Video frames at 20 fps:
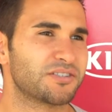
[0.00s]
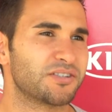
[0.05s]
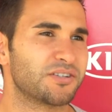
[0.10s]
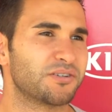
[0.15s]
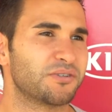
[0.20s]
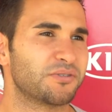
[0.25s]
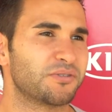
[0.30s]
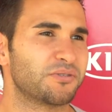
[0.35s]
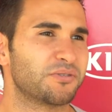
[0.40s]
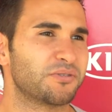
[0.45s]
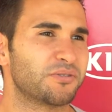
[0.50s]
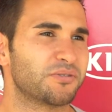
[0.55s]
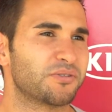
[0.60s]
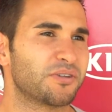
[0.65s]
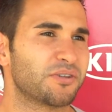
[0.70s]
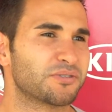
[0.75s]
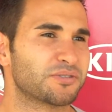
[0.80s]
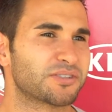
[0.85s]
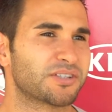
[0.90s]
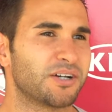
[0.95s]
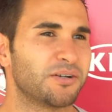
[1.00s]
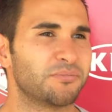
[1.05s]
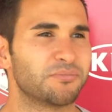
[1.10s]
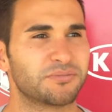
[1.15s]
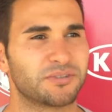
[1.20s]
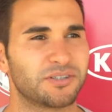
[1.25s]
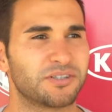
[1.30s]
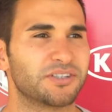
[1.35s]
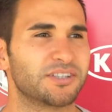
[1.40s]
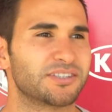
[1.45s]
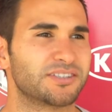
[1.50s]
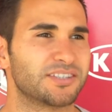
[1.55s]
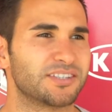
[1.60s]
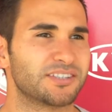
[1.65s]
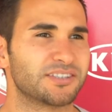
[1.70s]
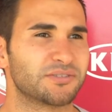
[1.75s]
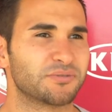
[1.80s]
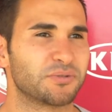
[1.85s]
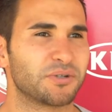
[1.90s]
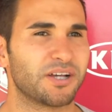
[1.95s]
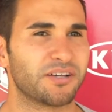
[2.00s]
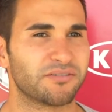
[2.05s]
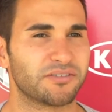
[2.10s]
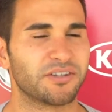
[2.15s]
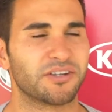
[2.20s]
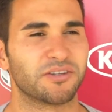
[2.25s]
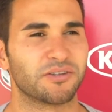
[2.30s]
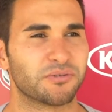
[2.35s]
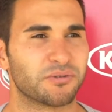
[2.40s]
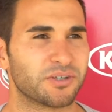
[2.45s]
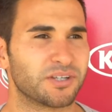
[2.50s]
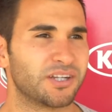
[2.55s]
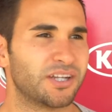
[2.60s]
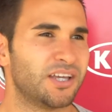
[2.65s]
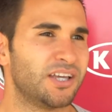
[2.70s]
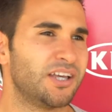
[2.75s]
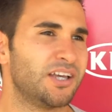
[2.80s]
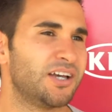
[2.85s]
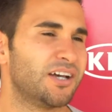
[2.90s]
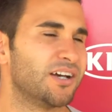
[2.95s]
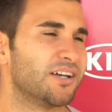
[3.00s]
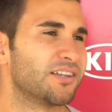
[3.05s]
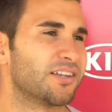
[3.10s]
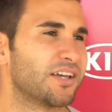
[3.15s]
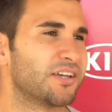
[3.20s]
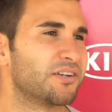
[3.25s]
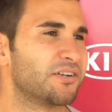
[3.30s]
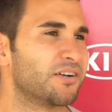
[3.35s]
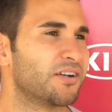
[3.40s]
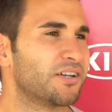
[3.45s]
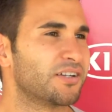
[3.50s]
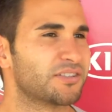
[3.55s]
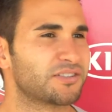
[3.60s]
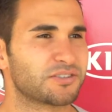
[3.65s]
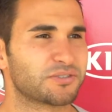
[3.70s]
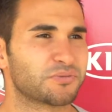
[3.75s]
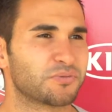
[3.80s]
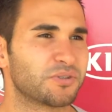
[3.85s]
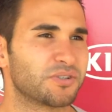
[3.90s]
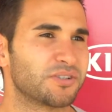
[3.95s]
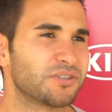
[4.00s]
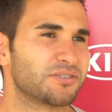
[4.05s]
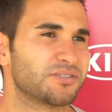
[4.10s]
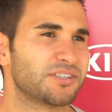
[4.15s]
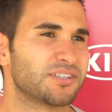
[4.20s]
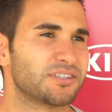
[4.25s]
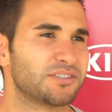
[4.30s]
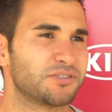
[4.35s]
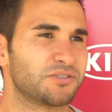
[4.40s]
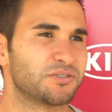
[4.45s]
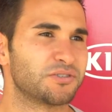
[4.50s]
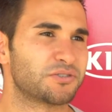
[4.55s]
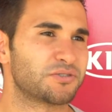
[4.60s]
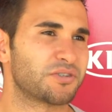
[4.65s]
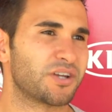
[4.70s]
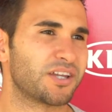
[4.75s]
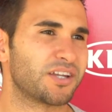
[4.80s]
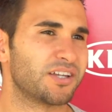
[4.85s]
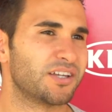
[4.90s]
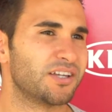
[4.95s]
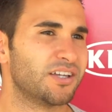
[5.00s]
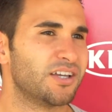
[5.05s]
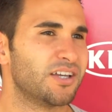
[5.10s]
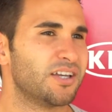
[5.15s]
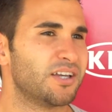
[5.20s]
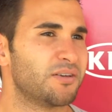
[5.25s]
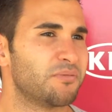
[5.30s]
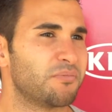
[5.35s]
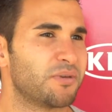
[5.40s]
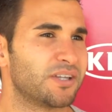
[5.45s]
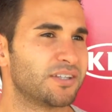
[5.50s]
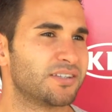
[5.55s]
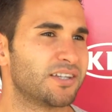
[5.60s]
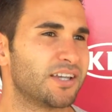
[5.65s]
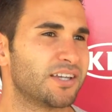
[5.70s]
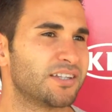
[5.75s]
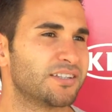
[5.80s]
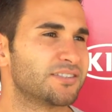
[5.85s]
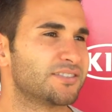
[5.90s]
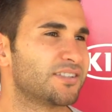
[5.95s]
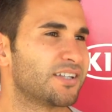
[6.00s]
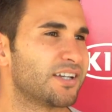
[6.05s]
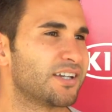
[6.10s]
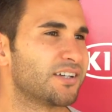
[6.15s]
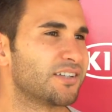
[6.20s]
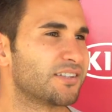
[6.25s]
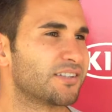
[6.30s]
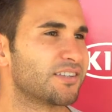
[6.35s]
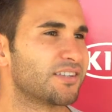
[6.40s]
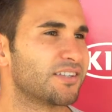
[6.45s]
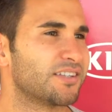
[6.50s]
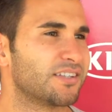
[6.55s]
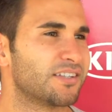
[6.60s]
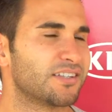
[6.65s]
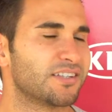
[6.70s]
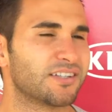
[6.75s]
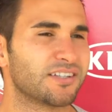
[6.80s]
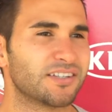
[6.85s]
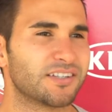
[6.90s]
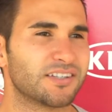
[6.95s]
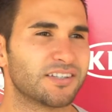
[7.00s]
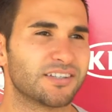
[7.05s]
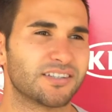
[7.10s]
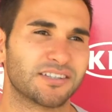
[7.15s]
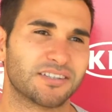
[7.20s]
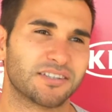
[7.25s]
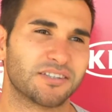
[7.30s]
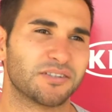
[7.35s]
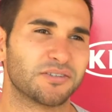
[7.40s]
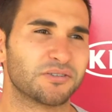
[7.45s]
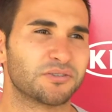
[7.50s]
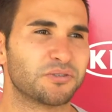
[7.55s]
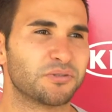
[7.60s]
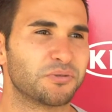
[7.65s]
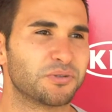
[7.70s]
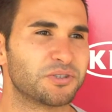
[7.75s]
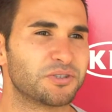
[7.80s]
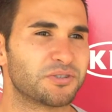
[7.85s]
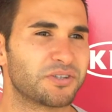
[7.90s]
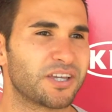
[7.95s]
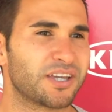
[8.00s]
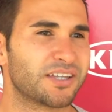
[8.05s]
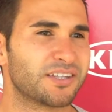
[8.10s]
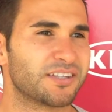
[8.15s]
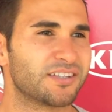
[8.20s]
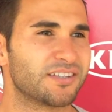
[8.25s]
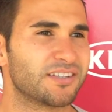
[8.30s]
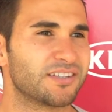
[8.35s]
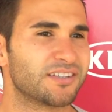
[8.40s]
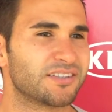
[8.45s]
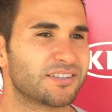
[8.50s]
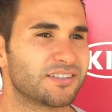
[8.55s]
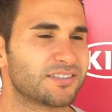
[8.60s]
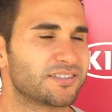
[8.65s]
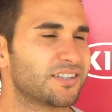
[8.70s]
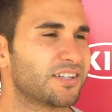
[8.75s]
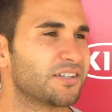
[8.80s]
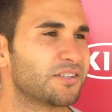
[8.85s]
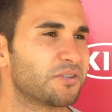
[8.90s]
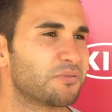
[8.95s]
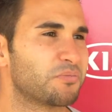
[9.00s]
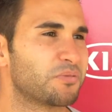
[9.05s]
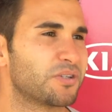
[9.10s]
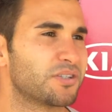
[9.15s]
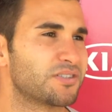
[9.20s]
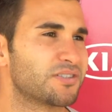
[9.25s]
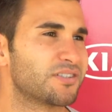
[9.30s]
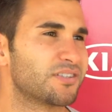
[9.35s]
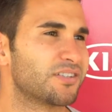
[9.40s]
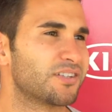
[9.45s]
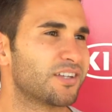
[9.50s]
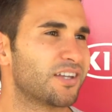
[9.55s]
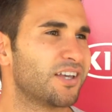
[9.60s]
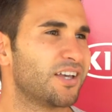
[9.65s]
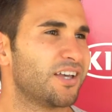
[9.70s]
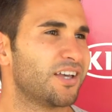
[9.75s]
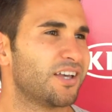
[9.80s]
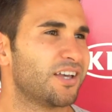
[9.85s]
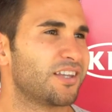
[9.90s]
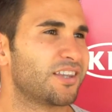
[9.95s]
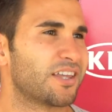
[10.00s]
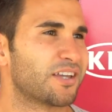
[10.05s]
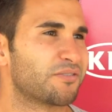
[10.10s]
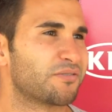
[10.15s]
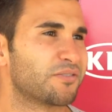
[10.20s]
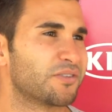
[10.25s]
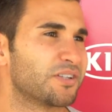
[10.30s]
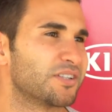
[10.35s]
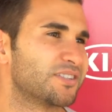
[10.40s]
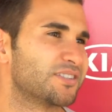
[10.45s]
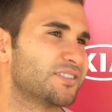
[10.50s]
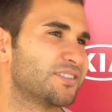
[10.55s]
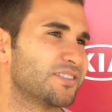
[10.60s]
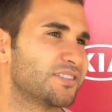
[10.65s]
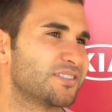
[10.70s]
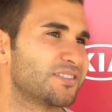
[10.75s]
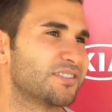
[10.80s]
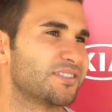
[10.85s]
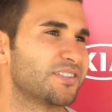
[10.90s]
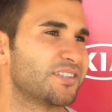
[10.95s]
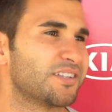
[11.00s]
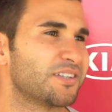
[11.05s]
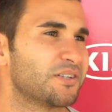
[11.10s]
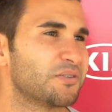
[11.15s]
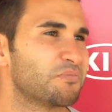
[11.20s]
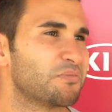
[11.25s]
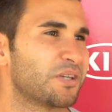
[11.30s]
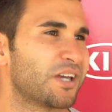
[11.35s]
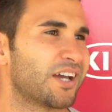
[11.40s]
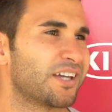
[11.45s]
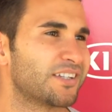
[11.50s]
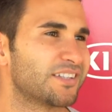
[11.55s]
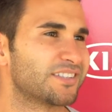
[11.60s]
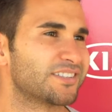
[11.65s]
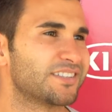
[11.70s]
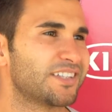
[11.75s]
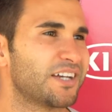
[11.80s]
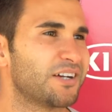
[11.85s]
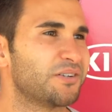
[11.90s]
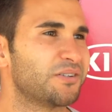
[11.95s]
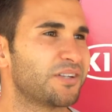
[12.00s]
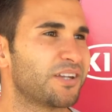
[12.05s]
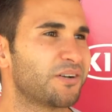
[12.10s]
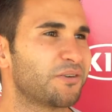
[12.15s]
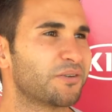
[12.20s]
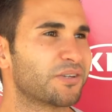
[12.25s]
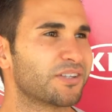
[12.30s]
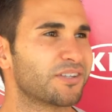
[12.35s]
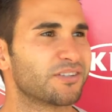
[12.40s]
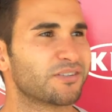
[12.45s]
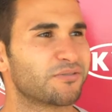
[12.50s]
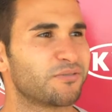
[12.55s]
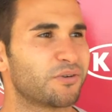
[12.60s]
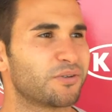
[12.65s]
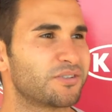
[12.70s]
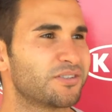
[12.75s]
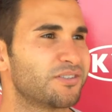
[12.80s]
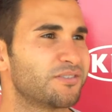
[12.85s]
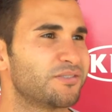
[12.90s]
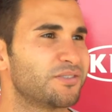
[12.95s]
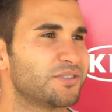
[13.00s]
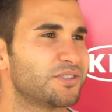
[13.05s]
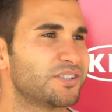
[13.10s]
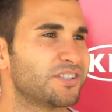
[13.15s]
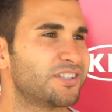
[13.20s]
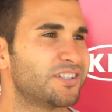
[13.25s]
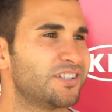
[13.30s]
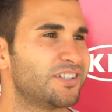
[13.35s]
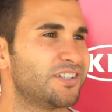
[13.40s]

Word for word: You know, those come during the season. We'll have another one uh, later on. Just one of those things you just try to maintain and stay healthy, and uh, you know, do what you can to, to stay on the pitch. And thankfully, it's it's uh, behind us now, and now we can look forward to the future